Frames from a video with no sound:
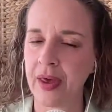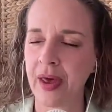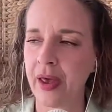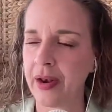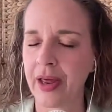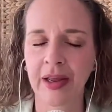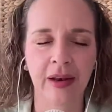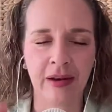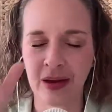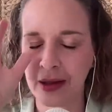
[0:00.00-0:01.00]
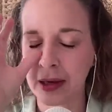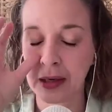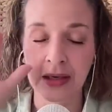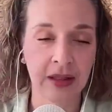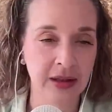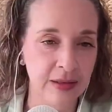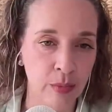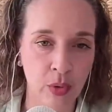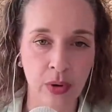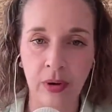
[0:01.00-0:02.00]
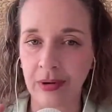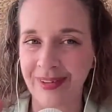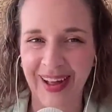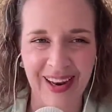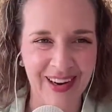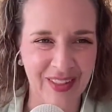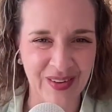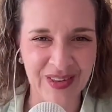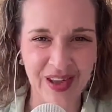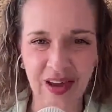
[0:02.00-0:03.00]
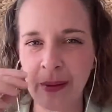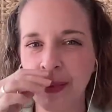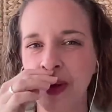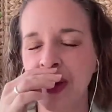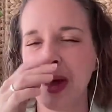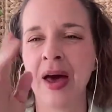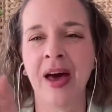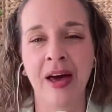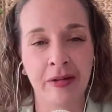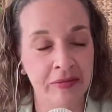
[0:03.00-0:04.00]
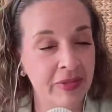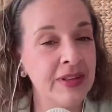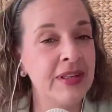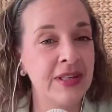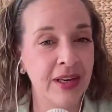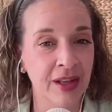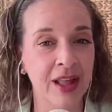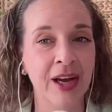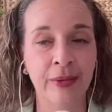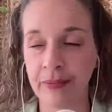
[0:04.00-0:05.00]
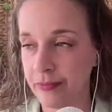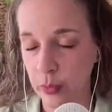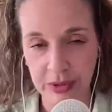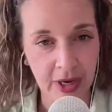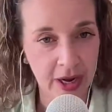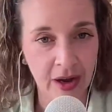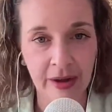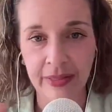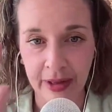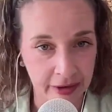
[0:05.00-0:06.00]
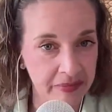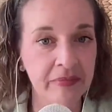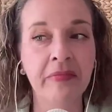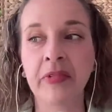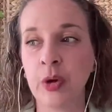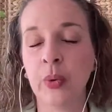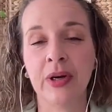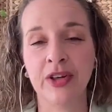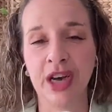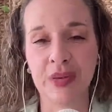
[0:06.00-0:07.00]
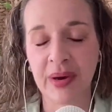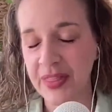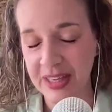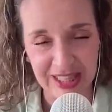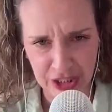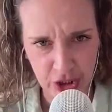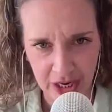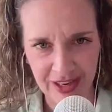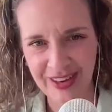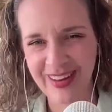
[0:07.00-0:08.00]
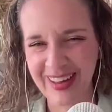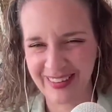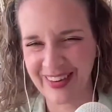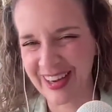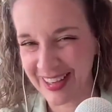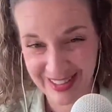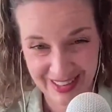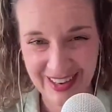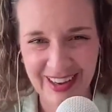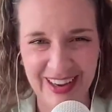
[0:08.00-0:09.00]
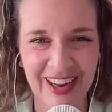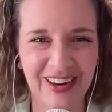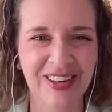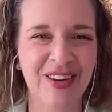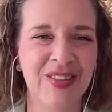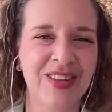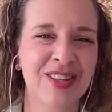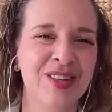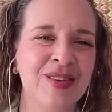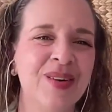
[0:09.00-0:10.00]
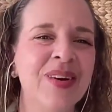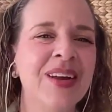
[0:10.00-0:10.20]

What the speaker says: And I can get into this more at another time. This is a hill I will die on. Like, you want to chat about this? Let's chat because I guarantee you this is true.